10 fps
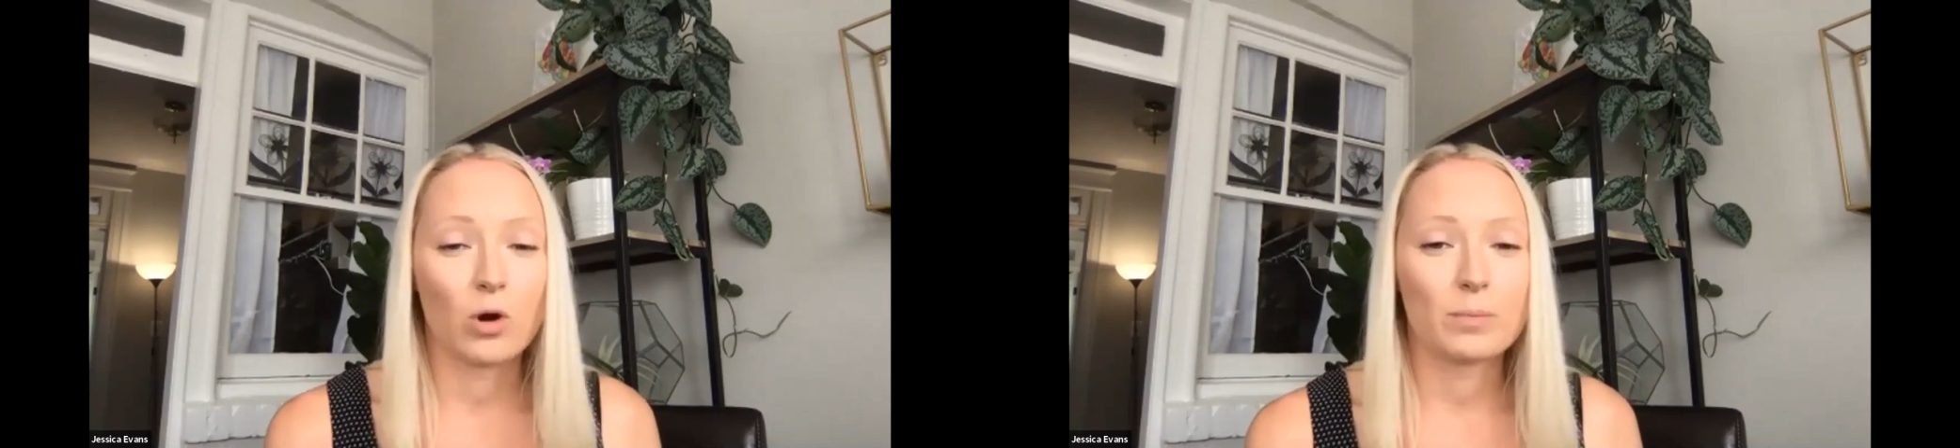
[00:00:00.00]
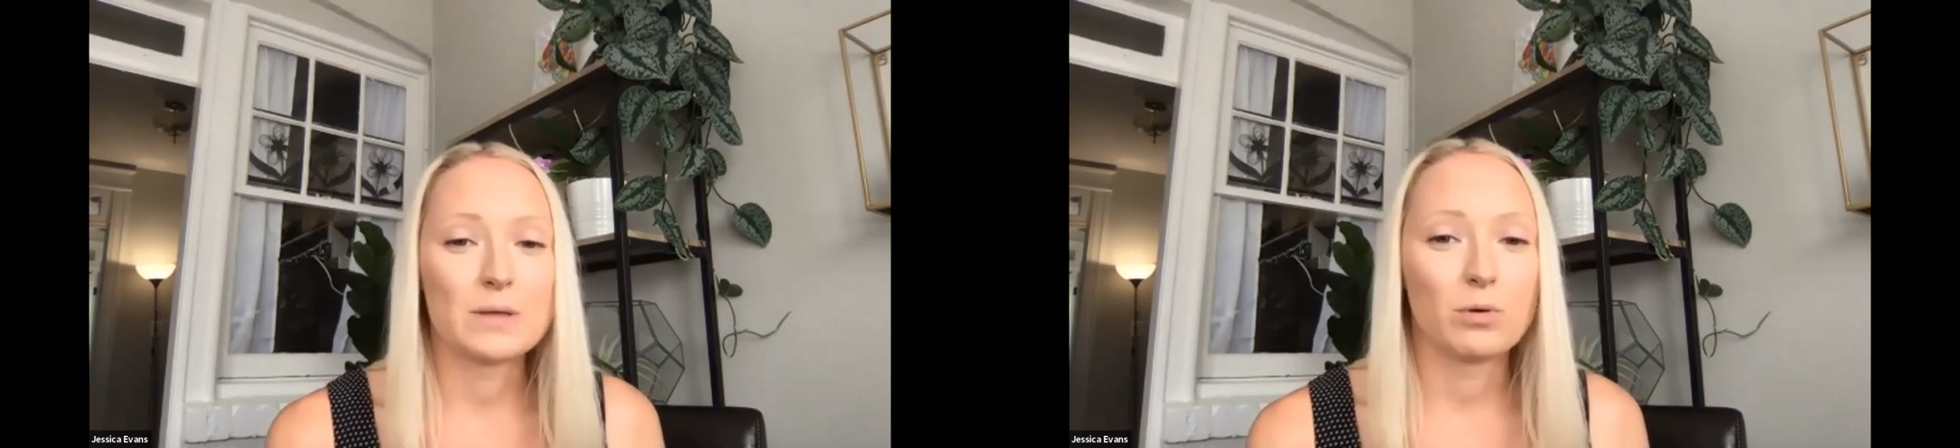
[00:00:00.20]

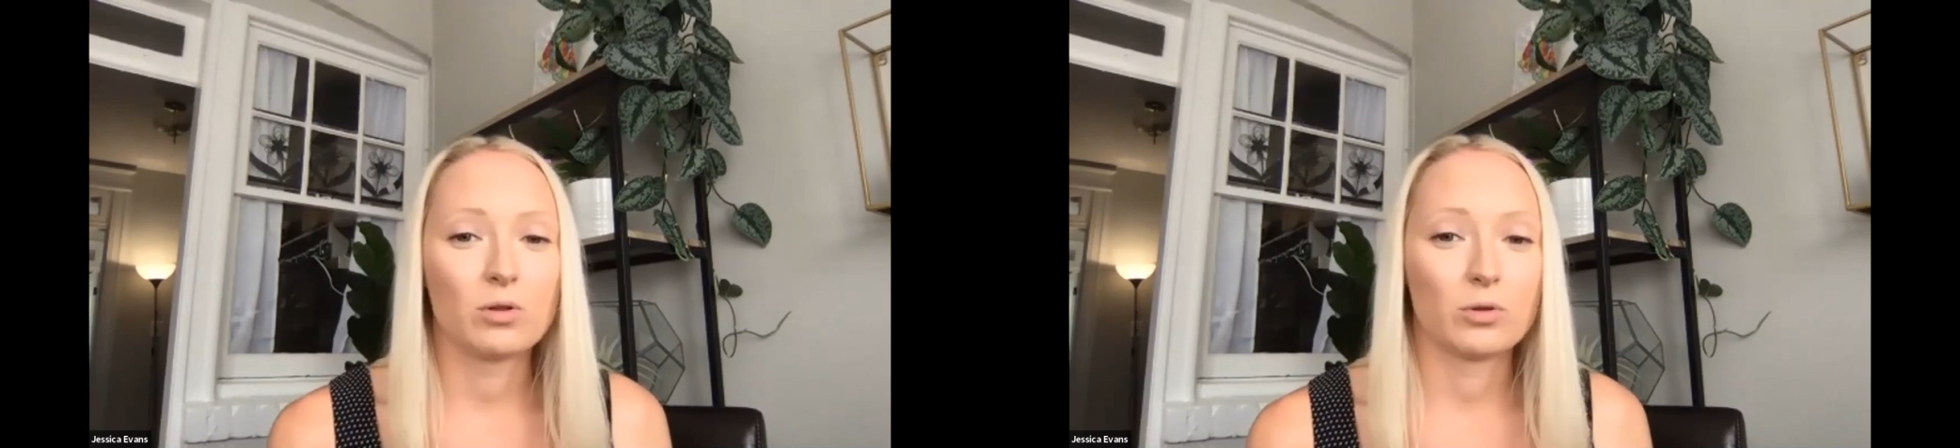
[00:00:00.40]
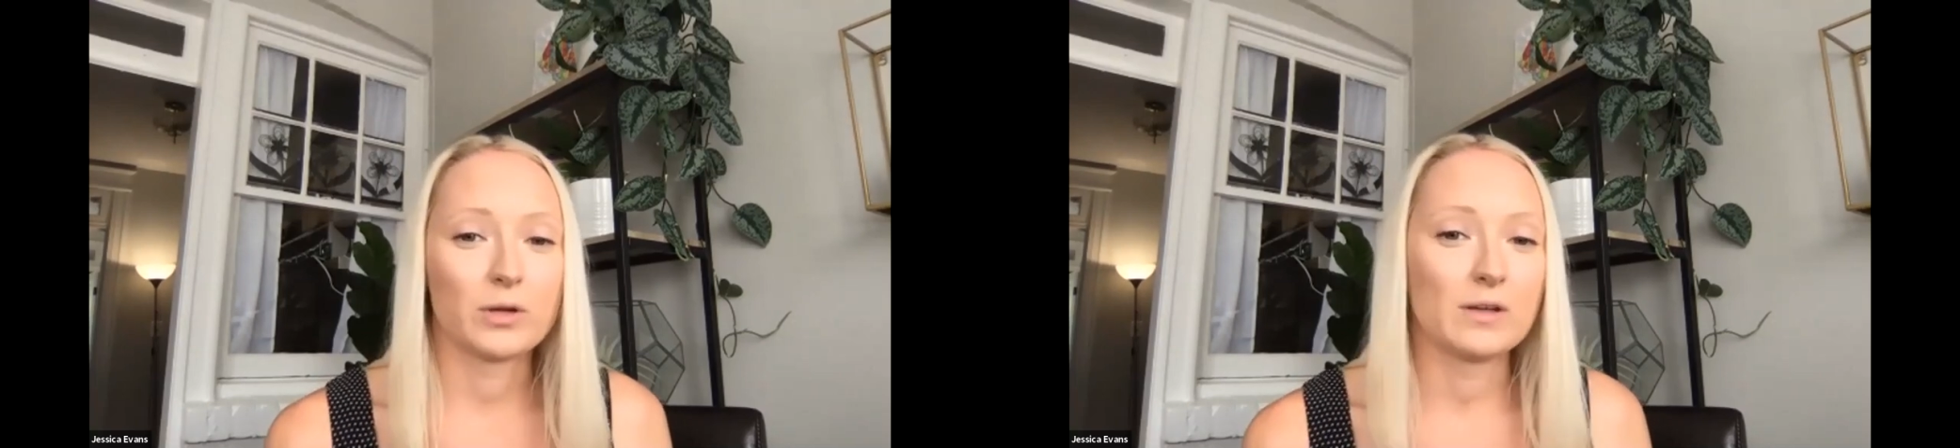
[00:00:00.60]
more
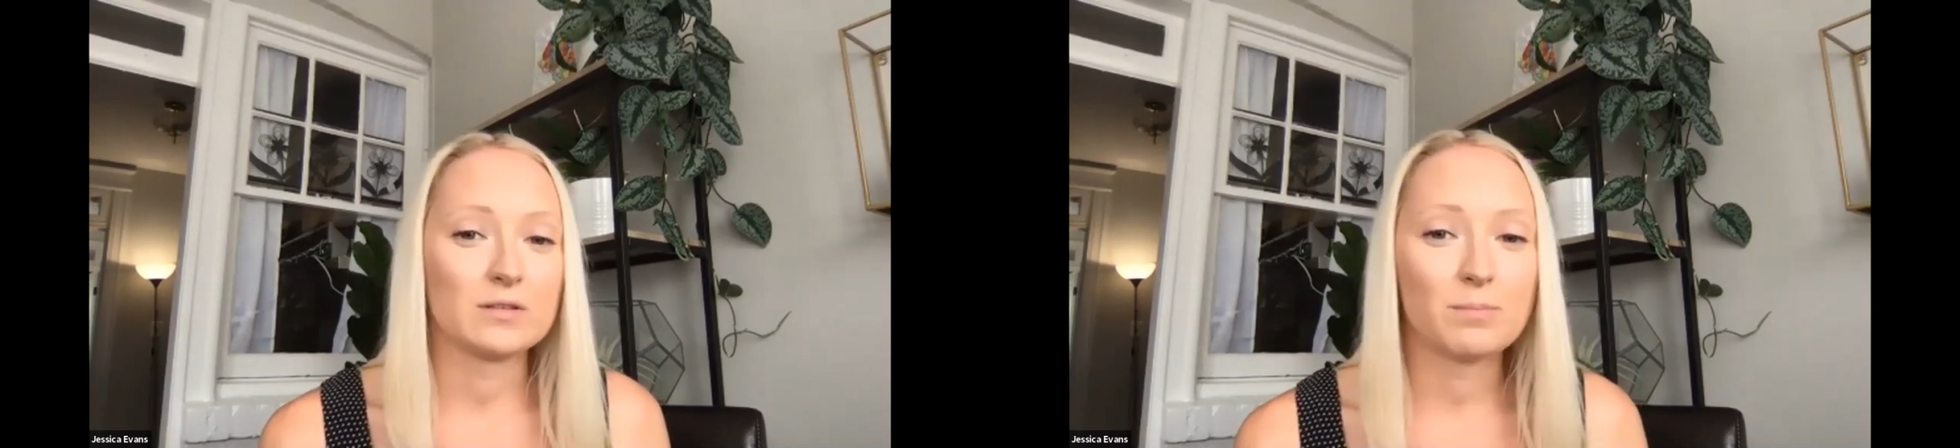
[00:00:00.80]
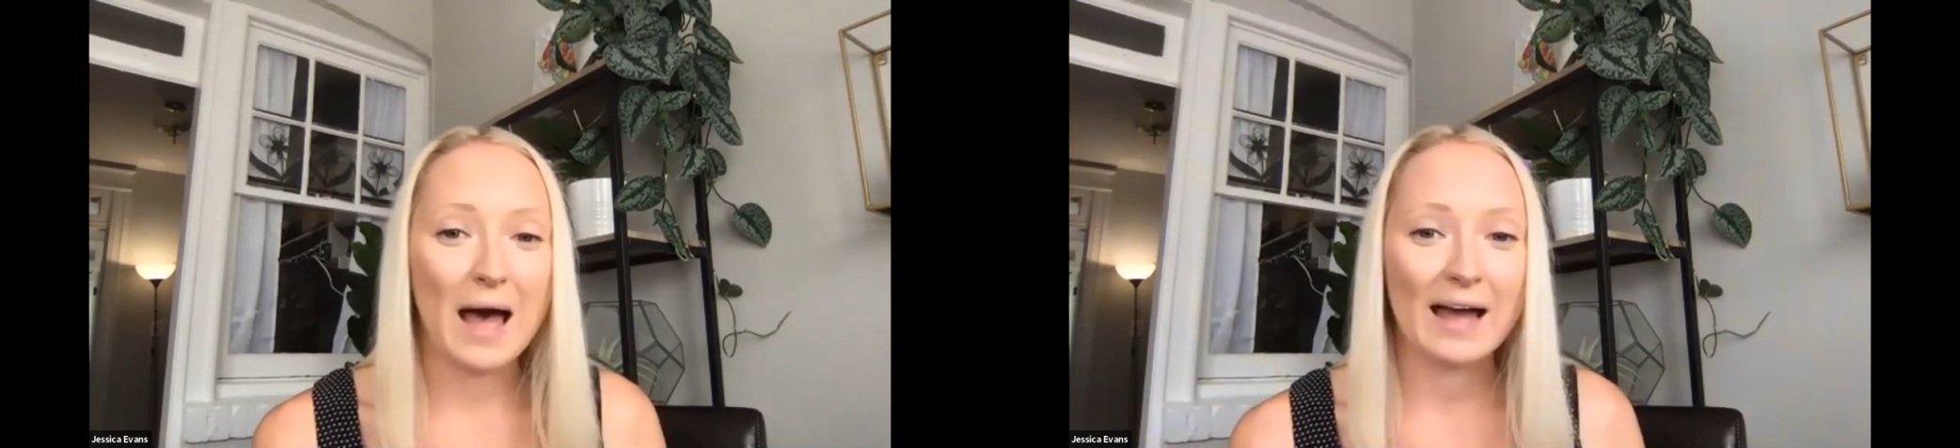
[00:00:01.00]
people
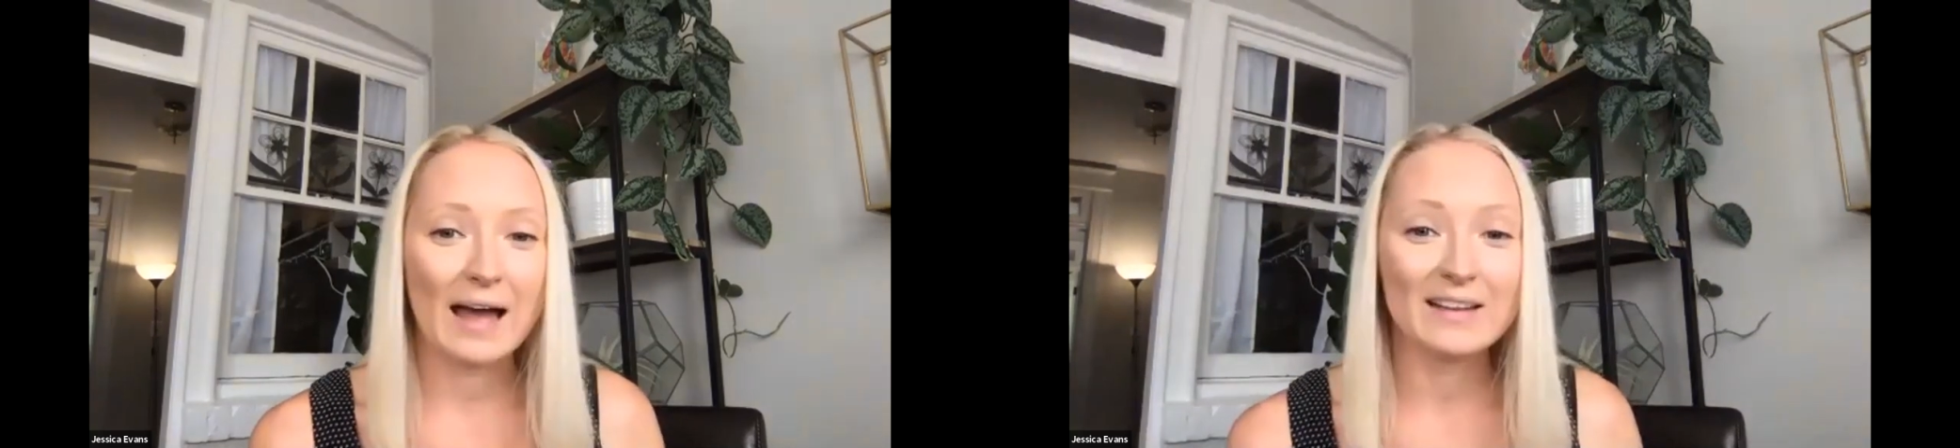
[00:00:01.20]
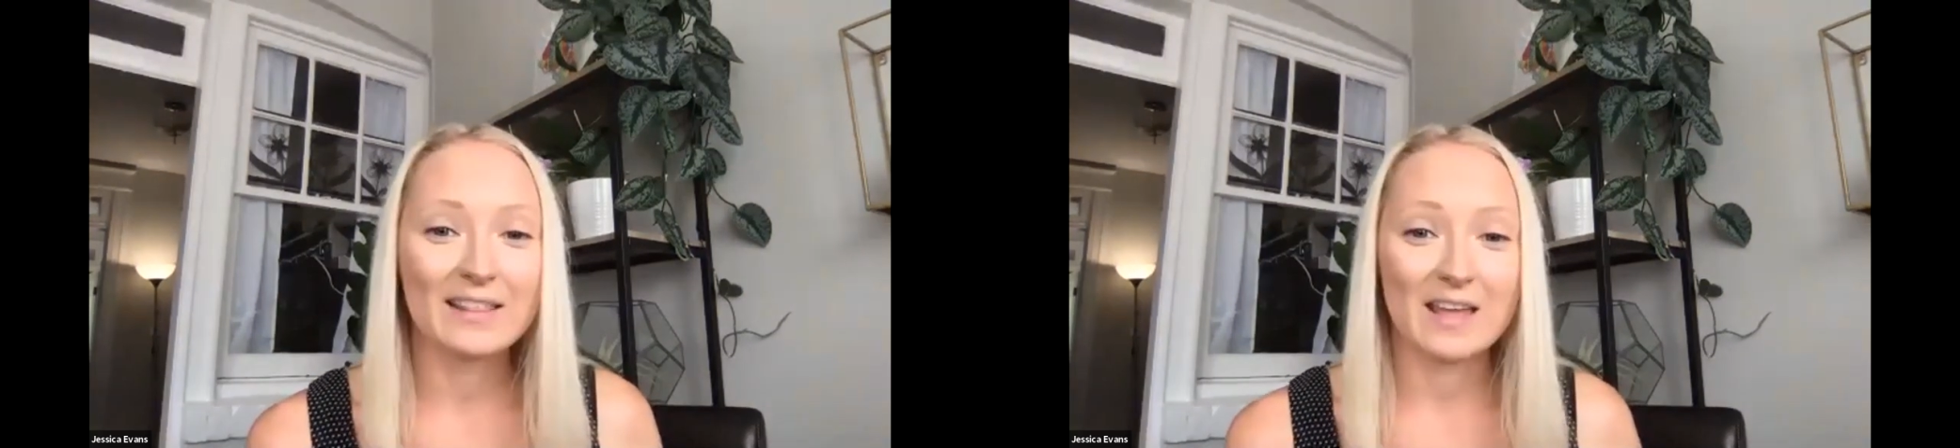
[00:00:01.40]
looking to
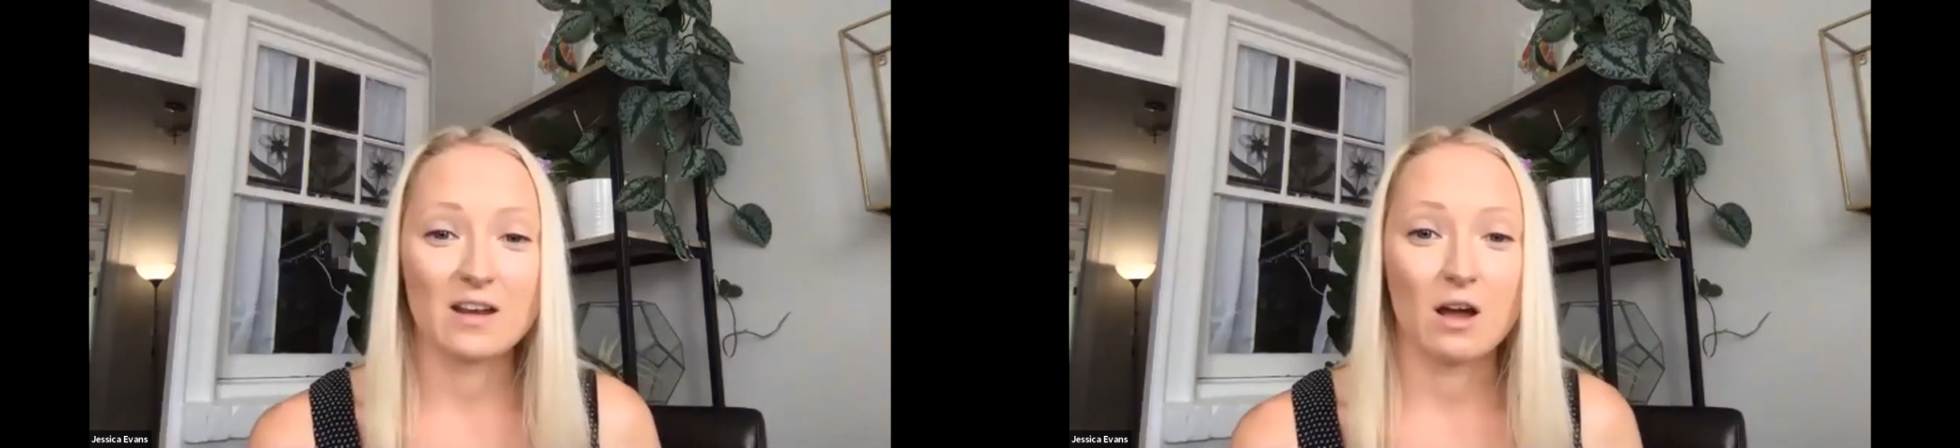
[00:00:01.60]
buy